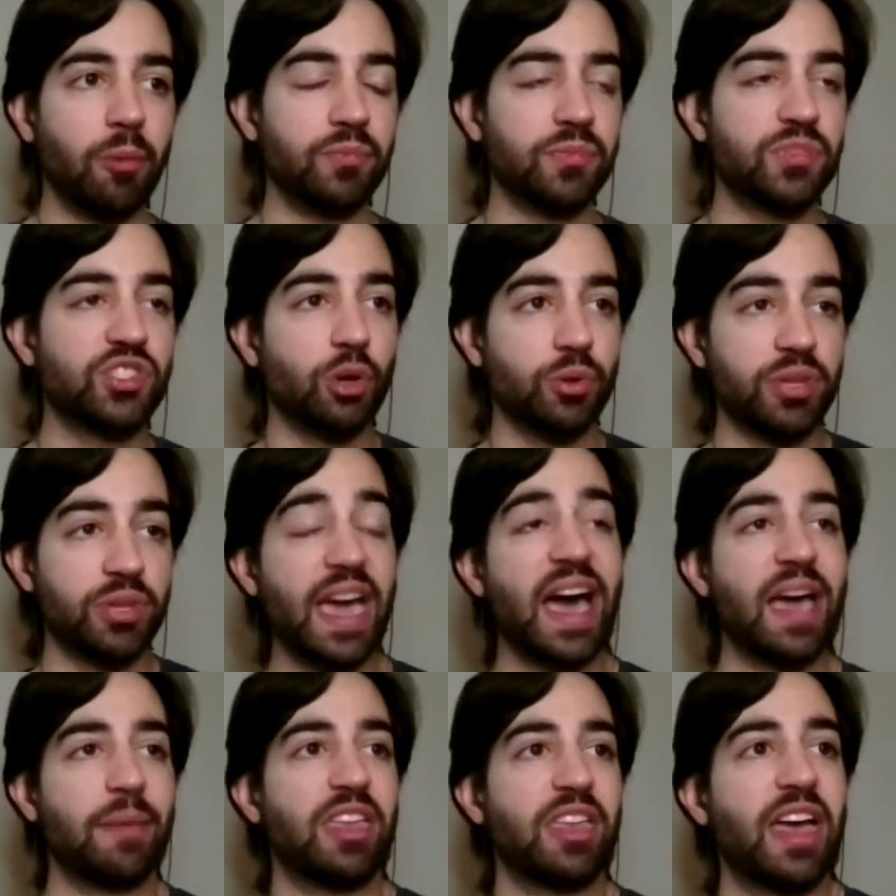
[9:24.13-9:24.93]
So
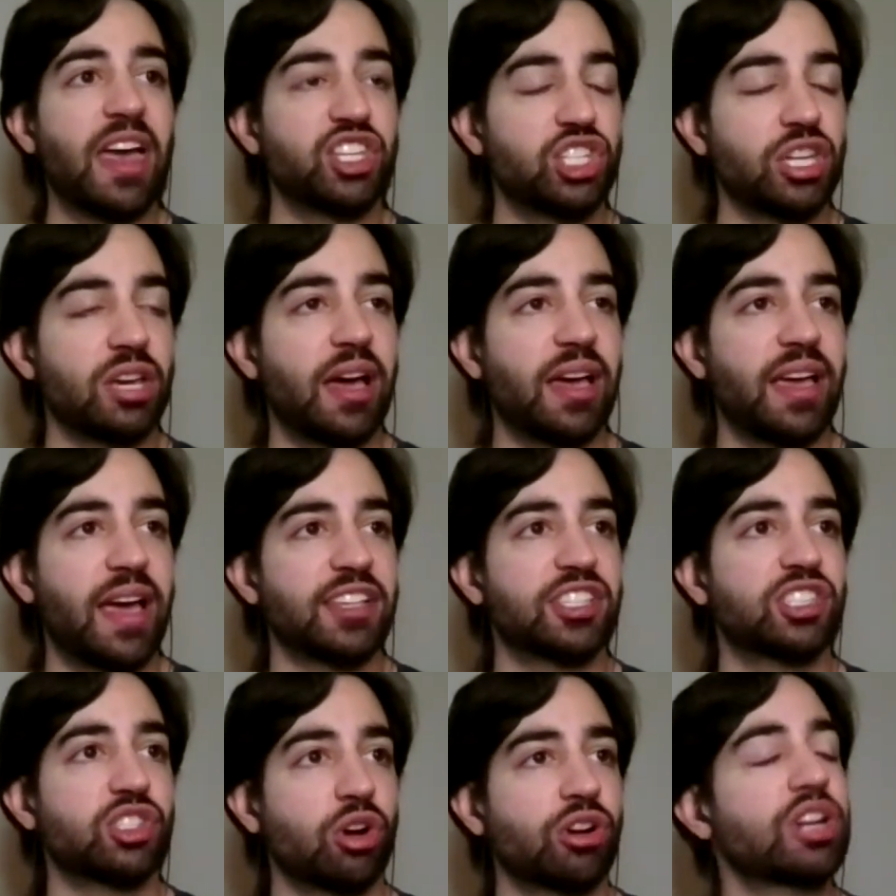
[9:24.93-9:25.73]
yeah, I mean, I
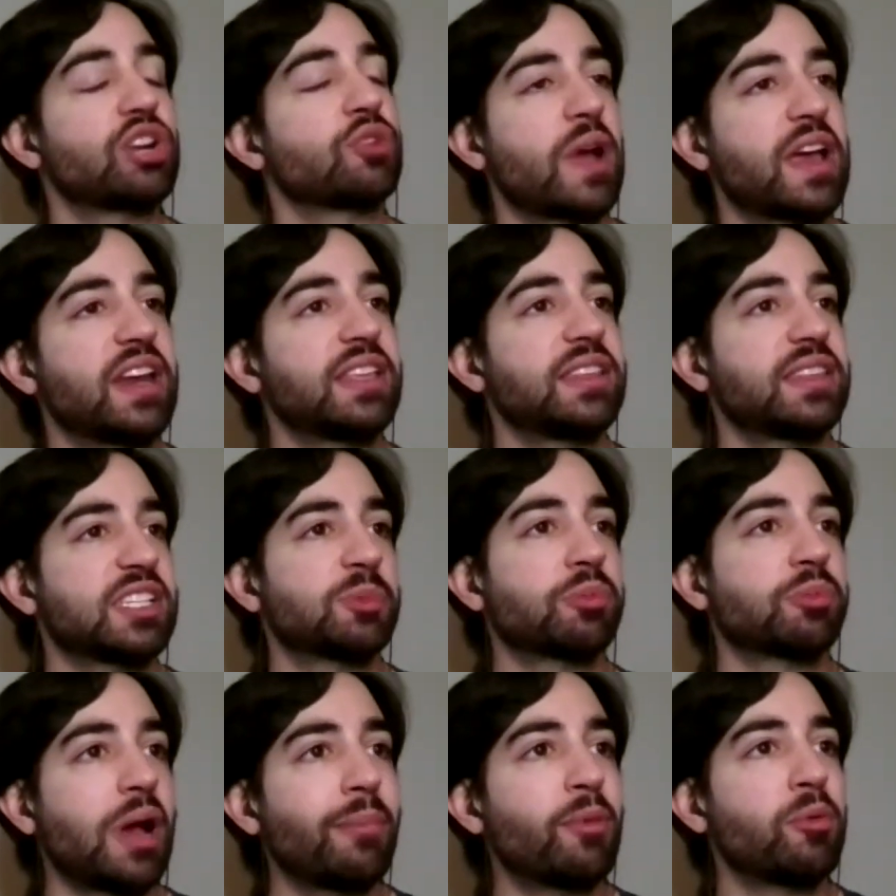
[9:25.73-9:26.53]
started writing this
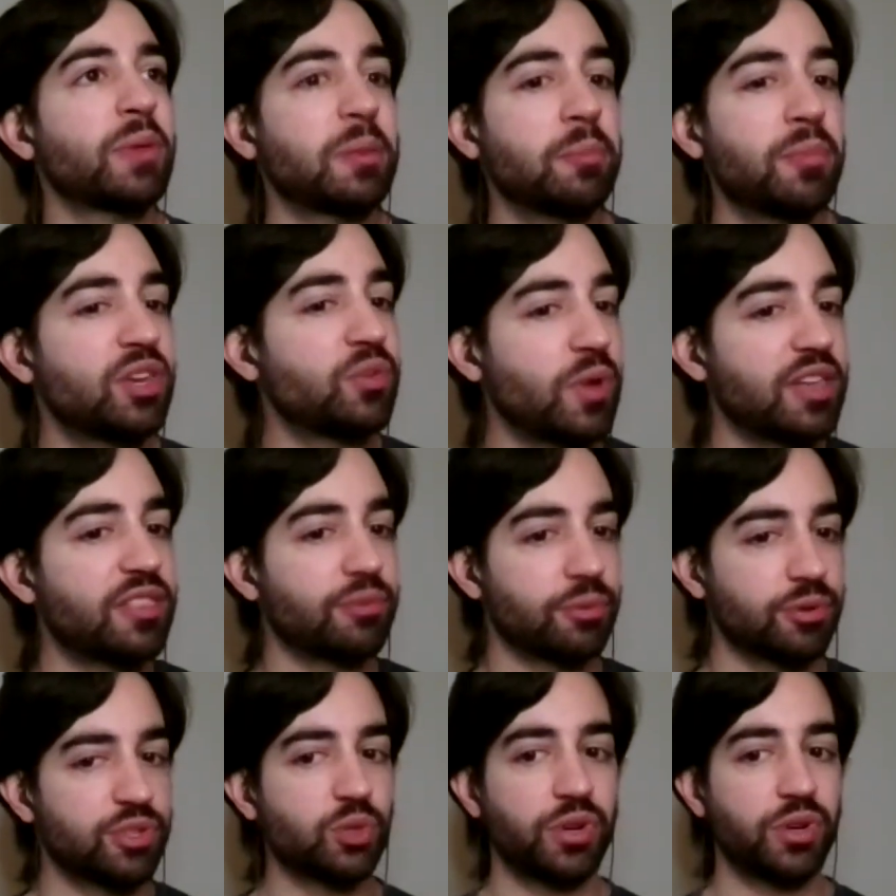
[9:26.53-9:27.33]
probably midway
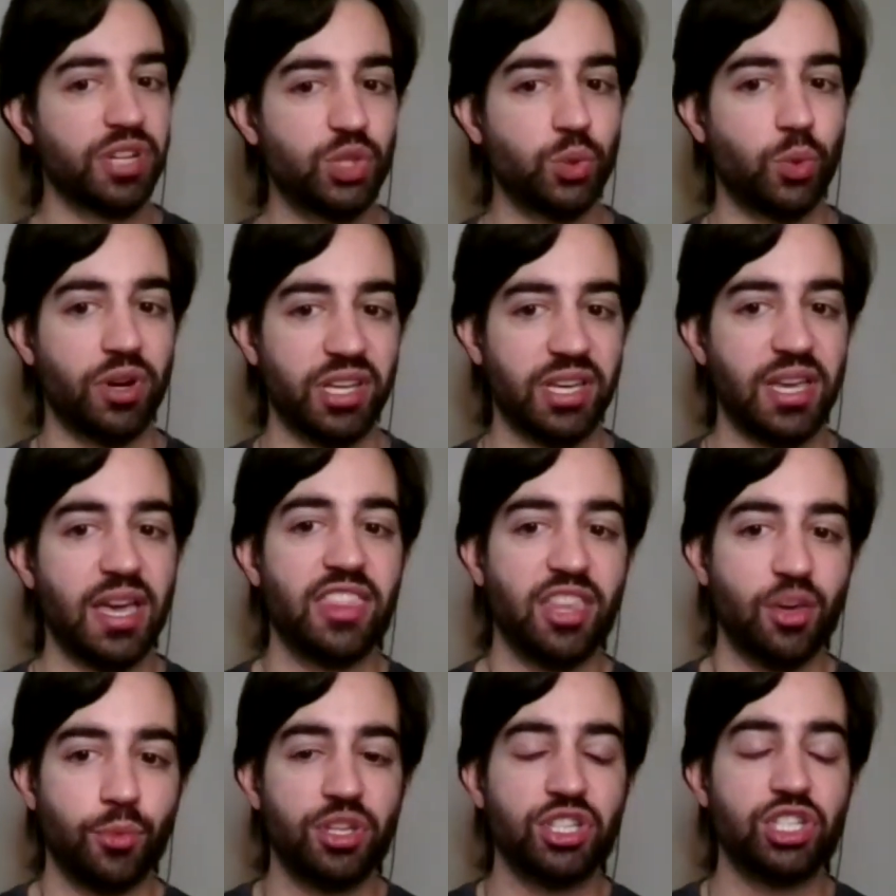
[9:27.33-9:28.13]
through 2020,
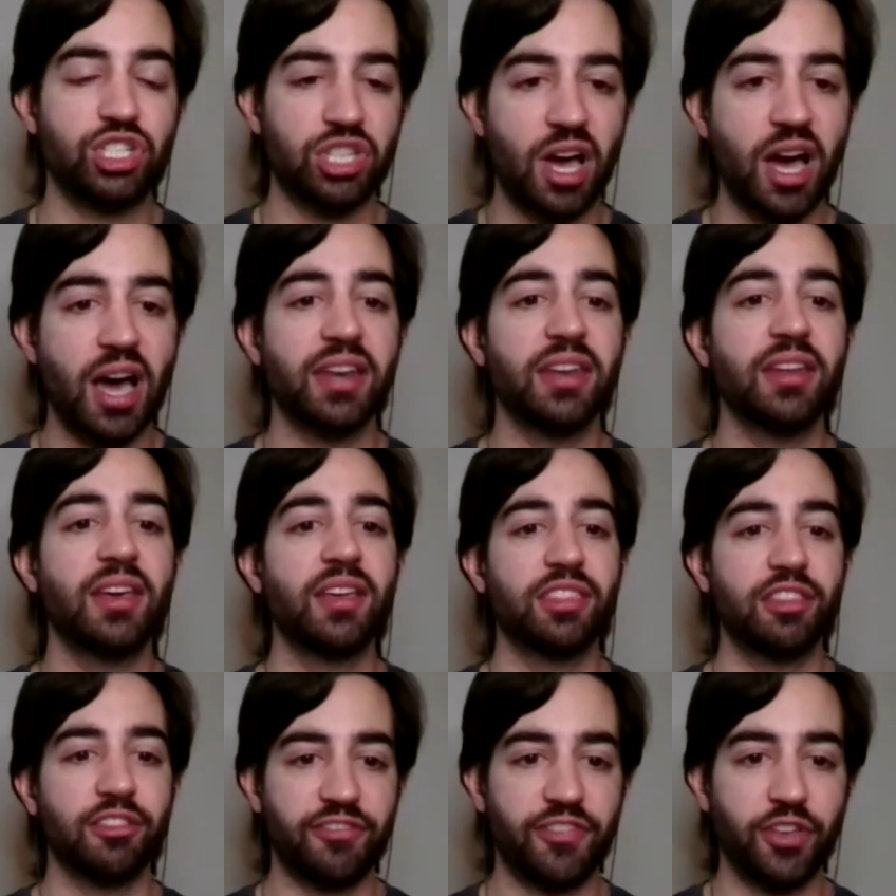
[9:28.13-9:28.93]
and then we shot
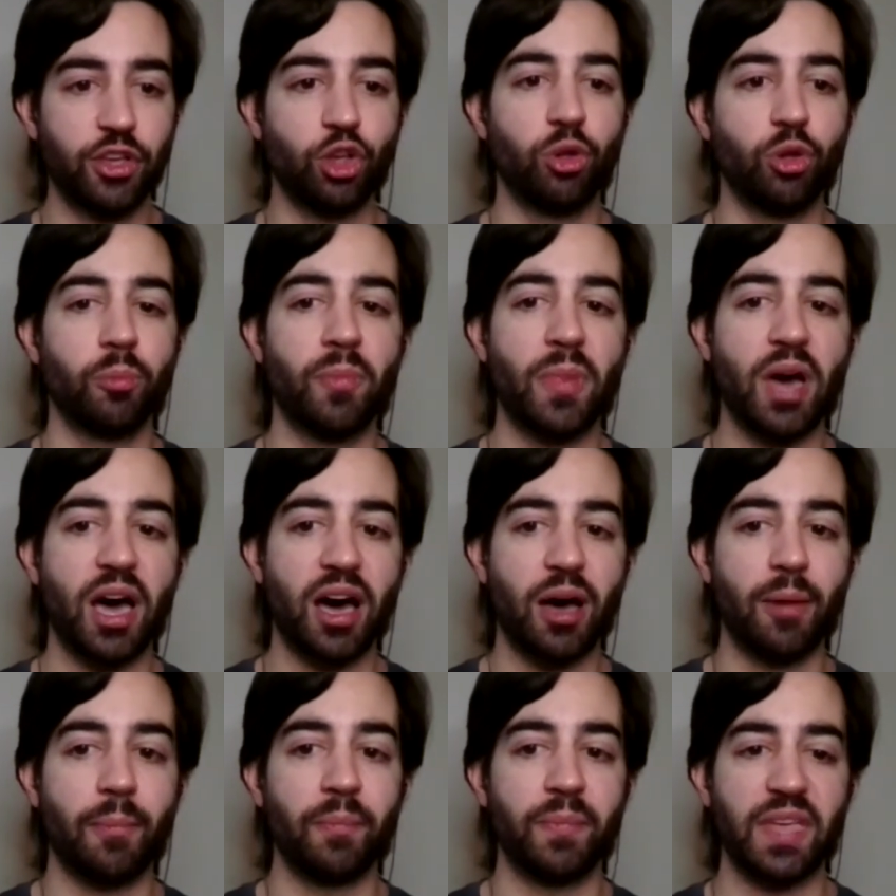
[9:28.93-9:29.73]
the film
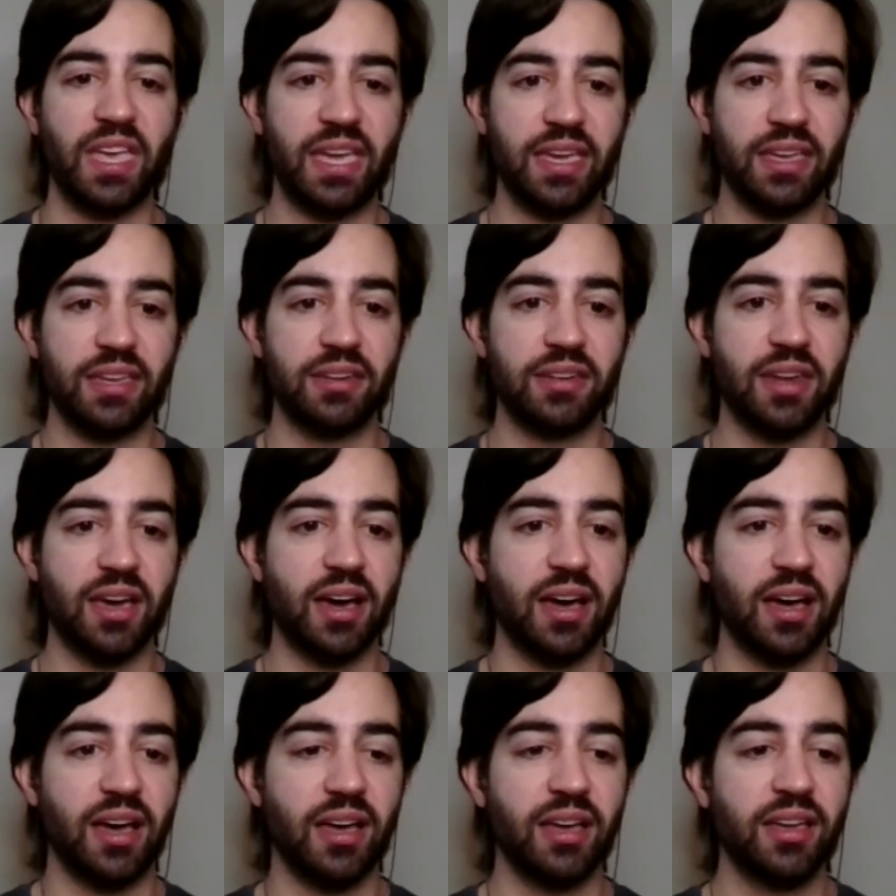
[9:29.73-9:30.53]
in
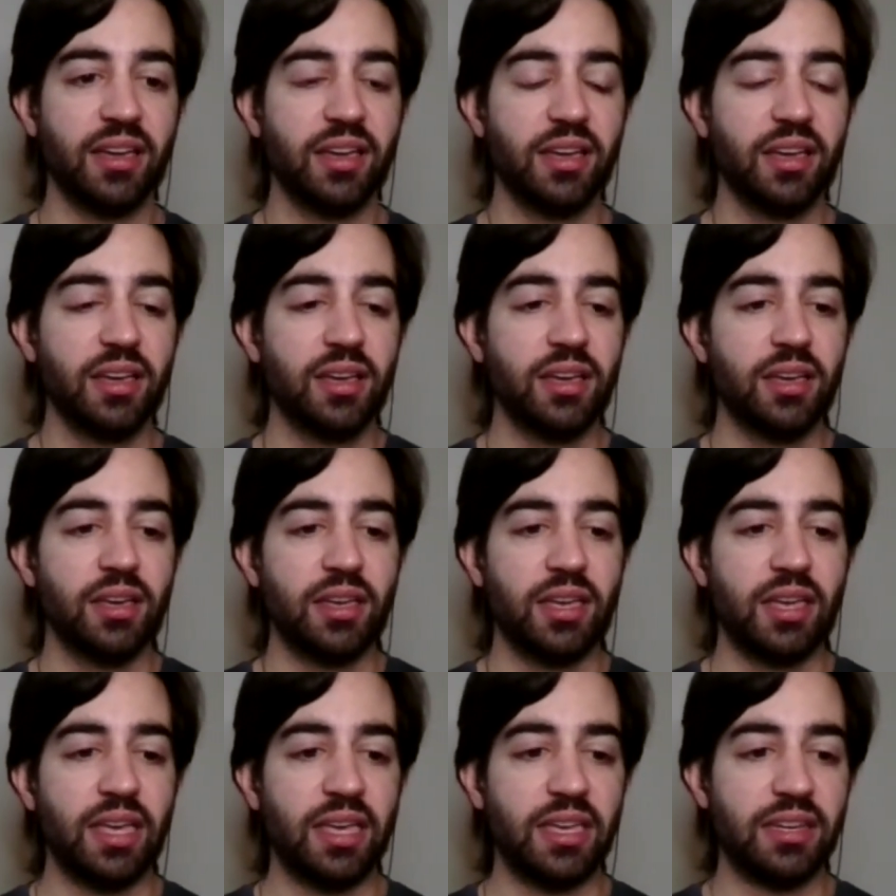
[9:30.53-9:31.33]

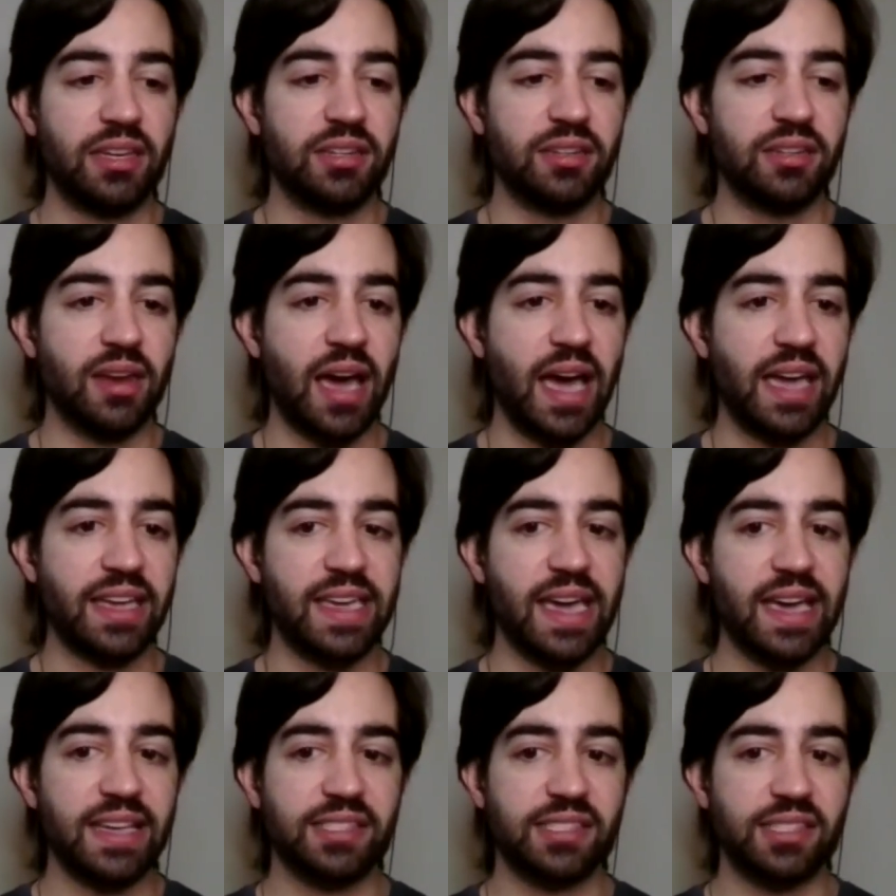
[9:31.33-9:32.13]
I
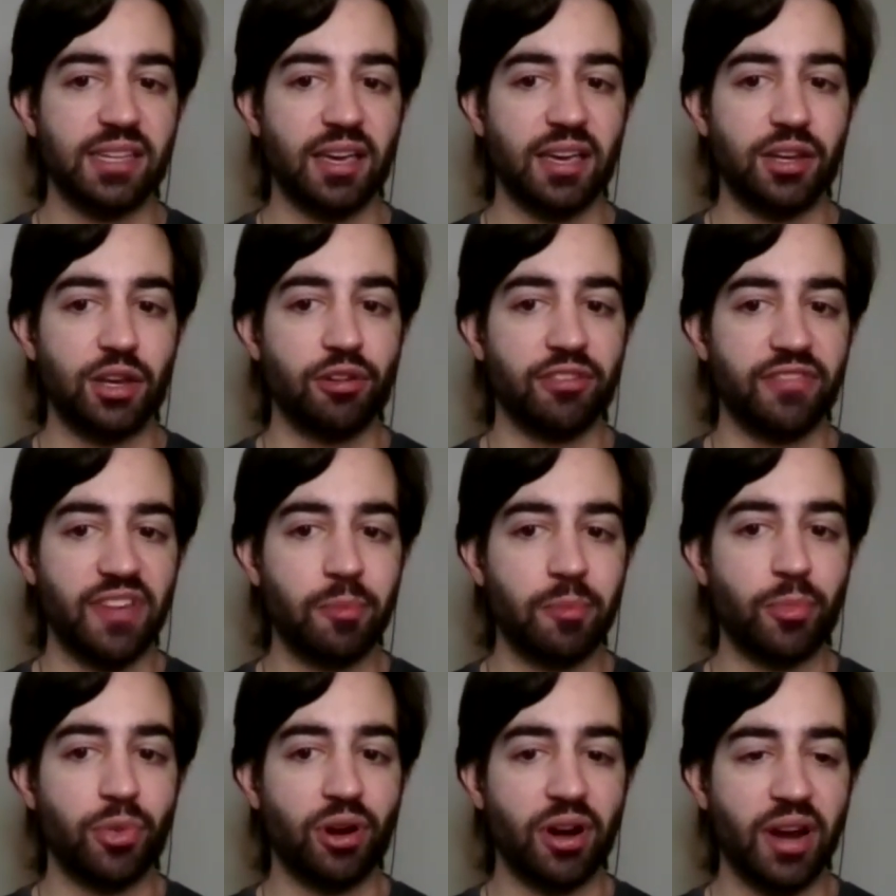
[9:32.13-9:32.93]
guess
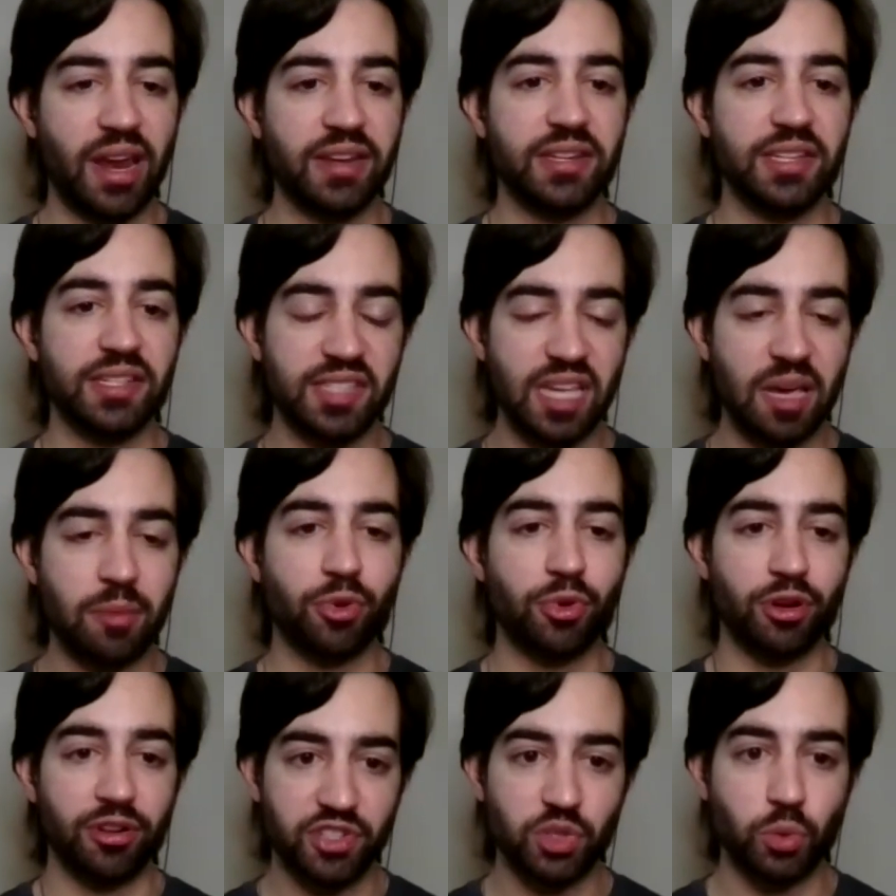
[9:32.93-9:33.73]
November and
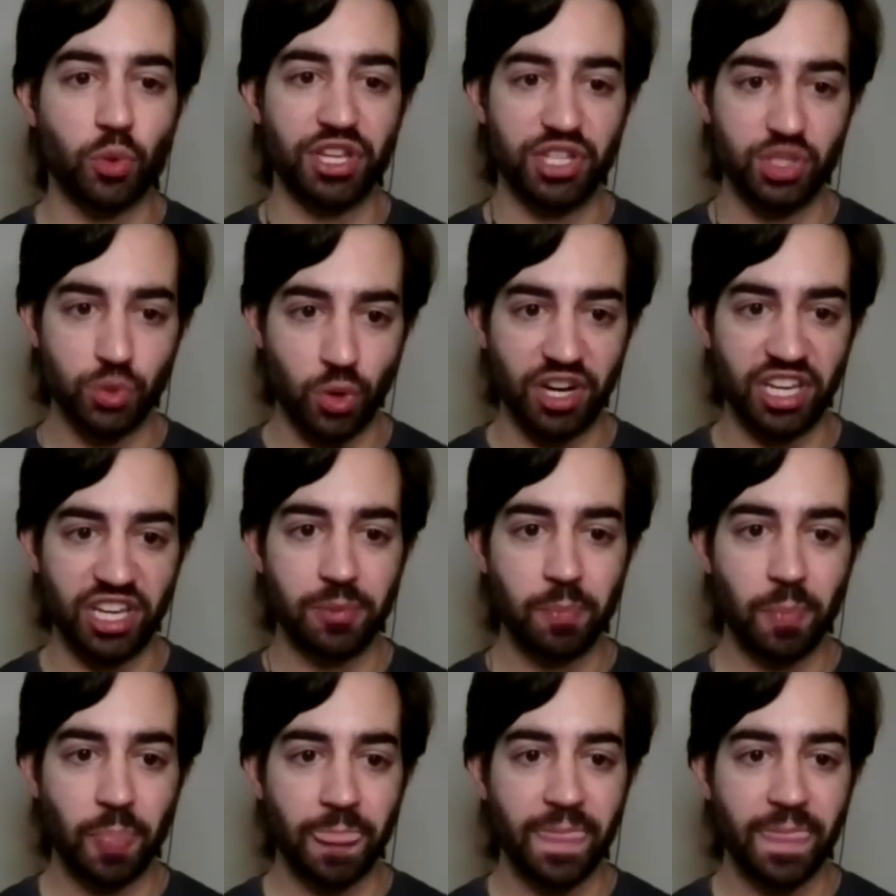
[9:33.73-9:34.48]
December of 2020,